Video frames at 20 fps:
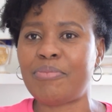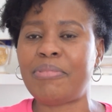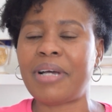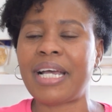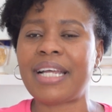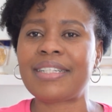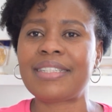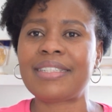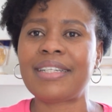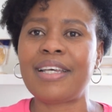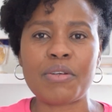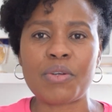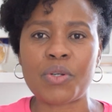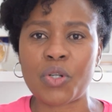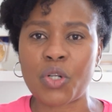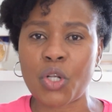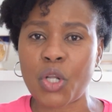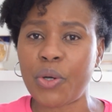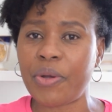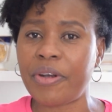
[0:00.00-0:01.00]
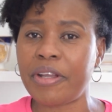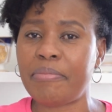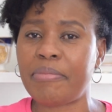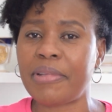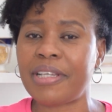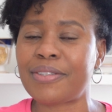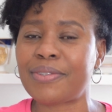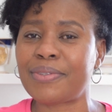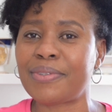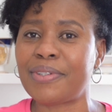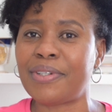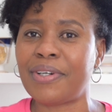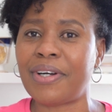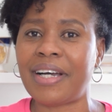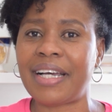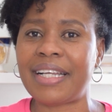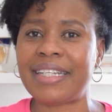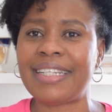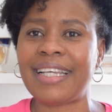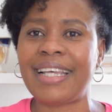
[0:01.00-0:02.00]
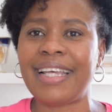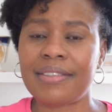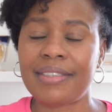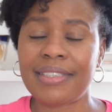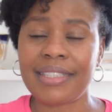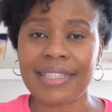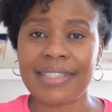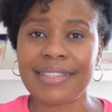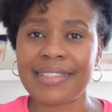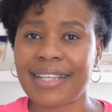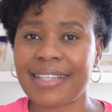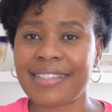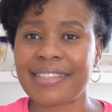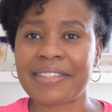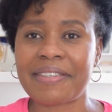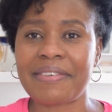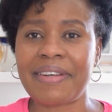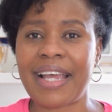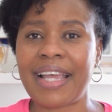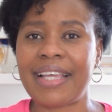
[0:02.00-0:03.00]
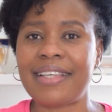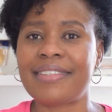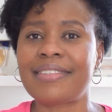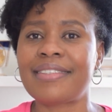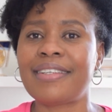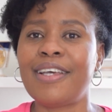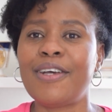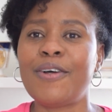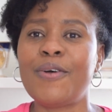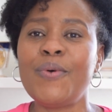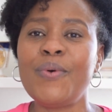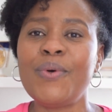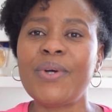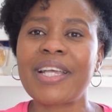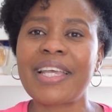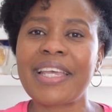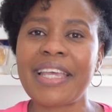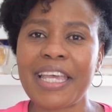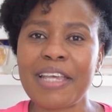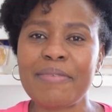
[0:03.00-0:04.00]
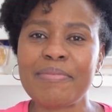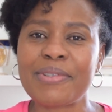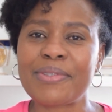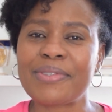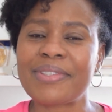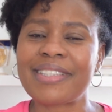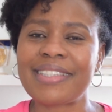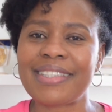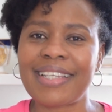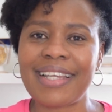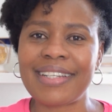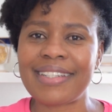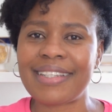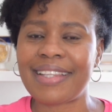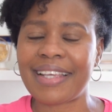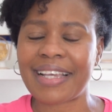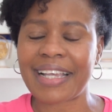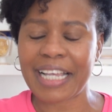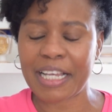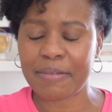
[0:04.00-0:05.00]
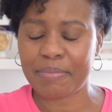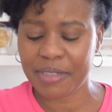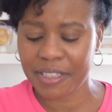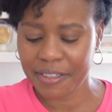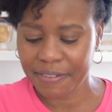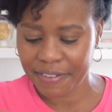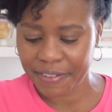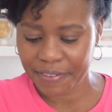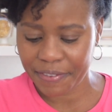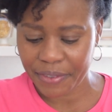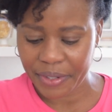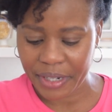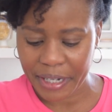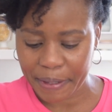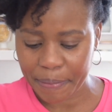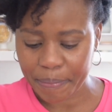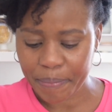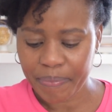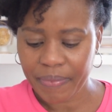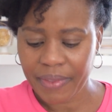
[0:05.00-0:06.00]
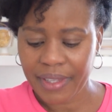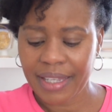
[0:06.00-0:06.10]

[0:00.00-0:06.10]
But glory be to God, Jesus Christ, who came to set the captives free.